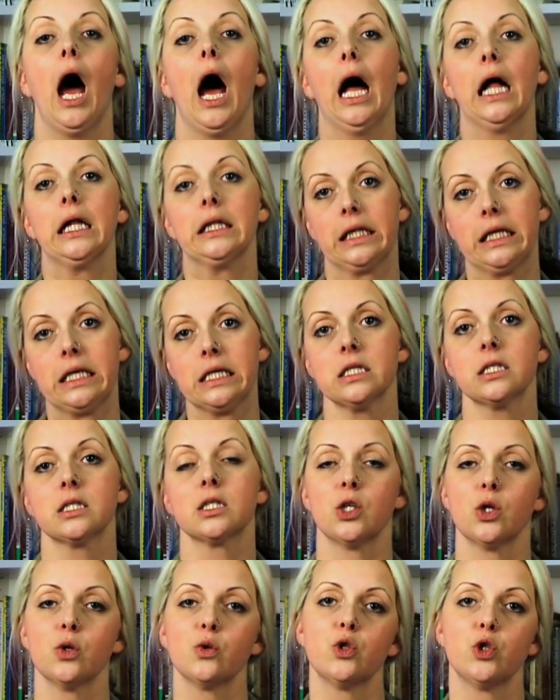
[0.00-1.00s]
Unless
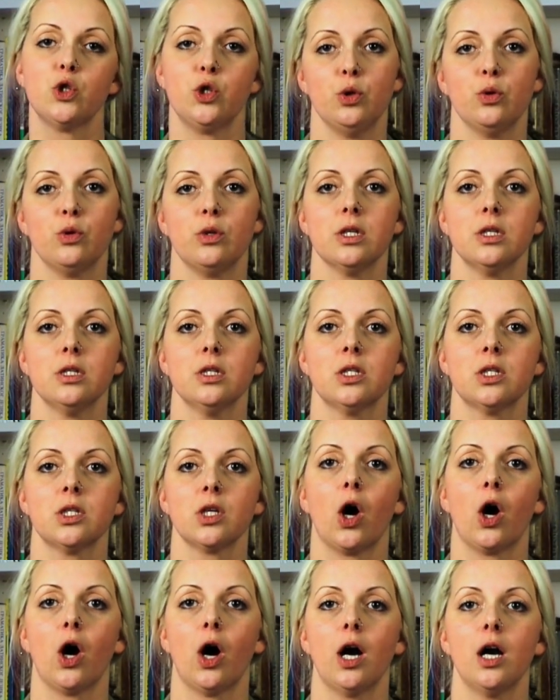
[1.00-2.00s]
those students
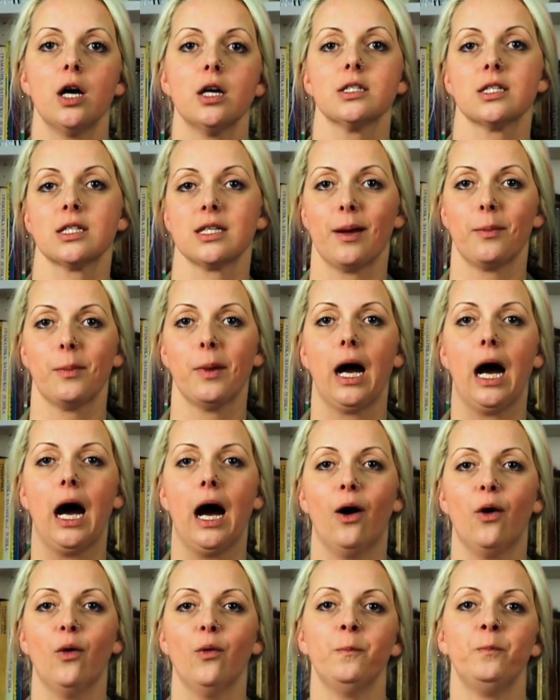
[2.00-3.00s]
are
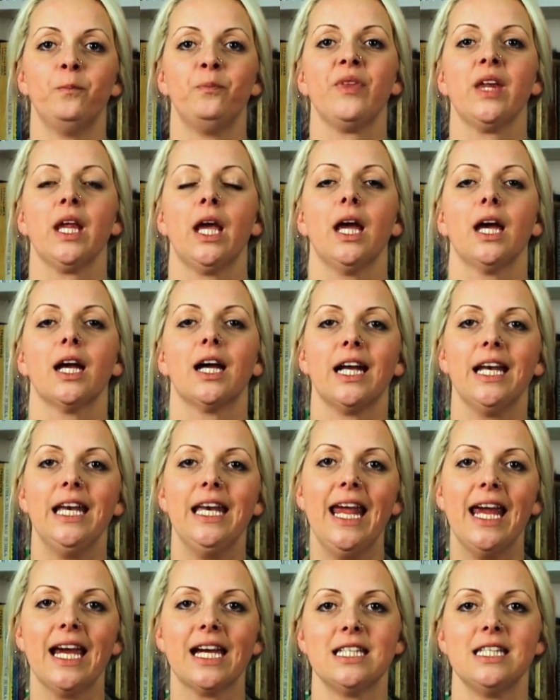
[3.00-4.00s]
somehow
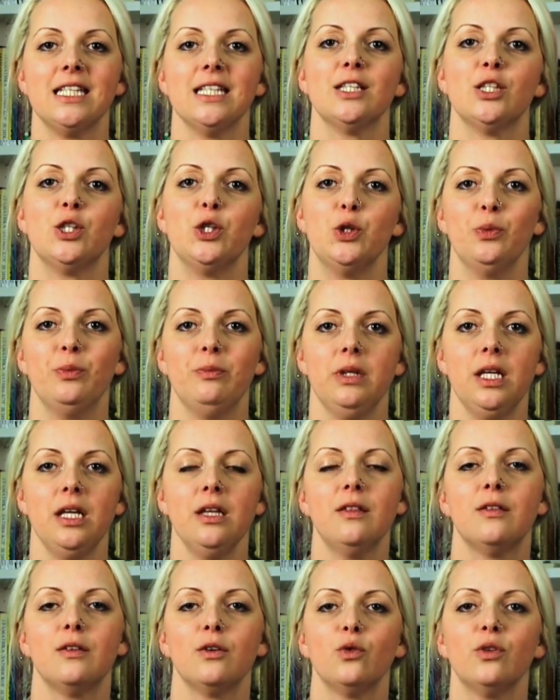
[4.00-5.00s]
connected to me
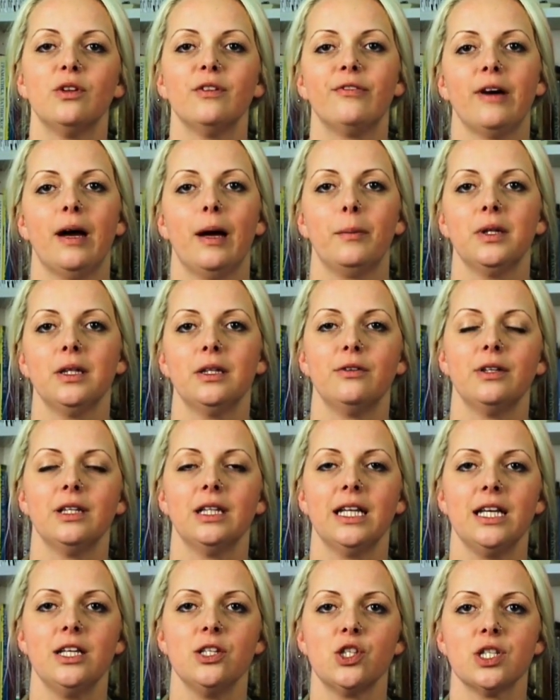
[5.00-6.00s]
through the family
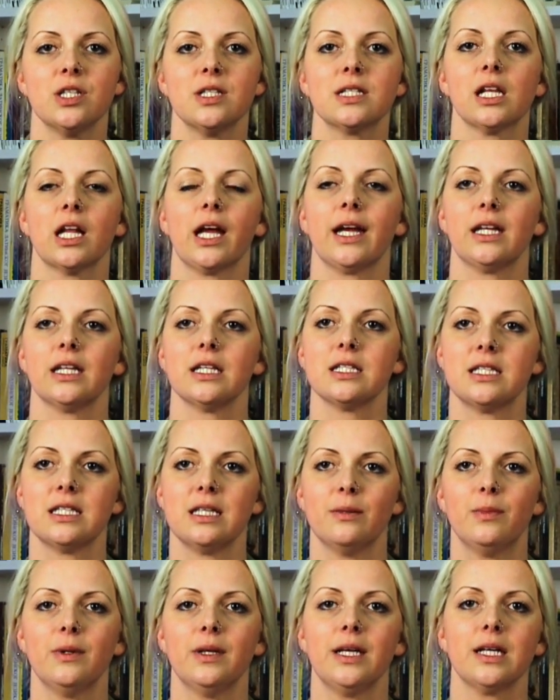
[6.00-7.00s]
relations, like the
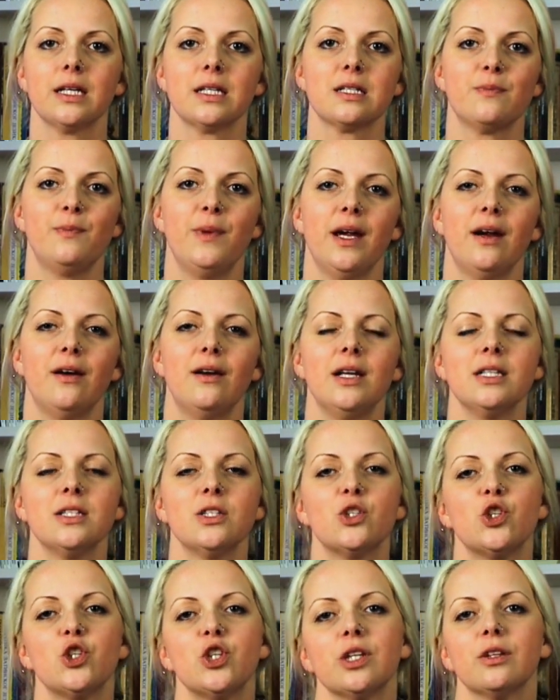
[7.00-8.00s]
siblings,
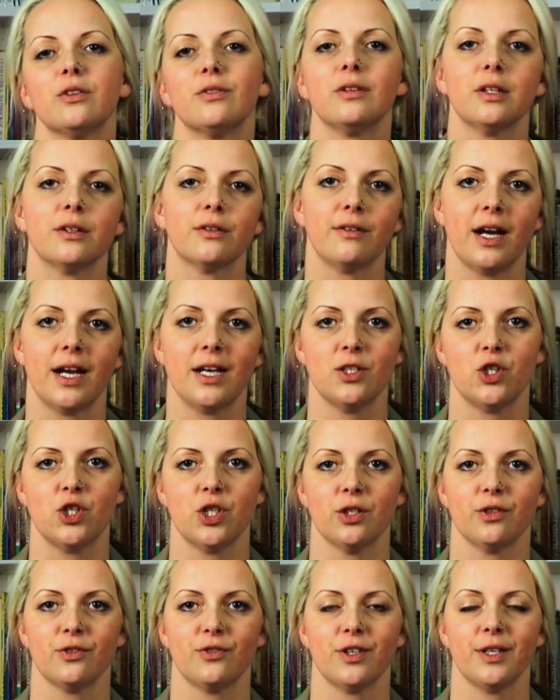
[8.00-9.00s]
parents, children,
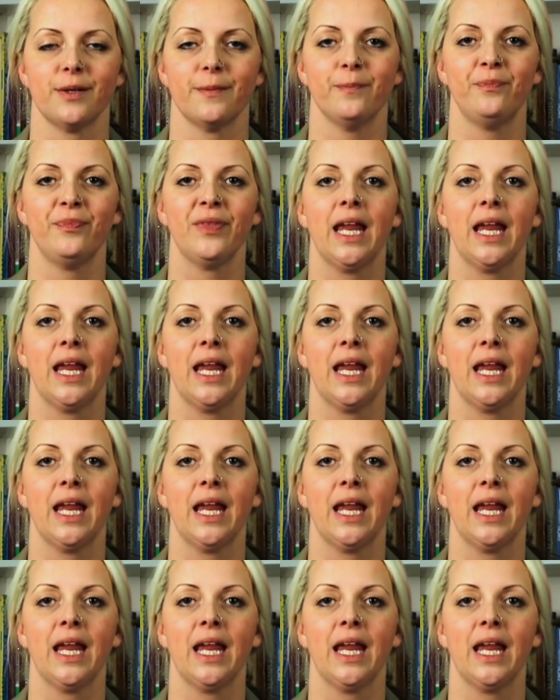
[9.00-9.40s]
grandchildren.